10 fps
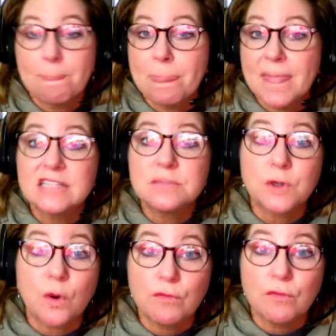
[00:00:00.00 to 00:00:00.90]
It's been
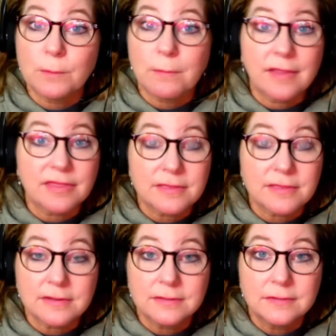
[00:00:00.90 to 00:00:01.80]
over a month.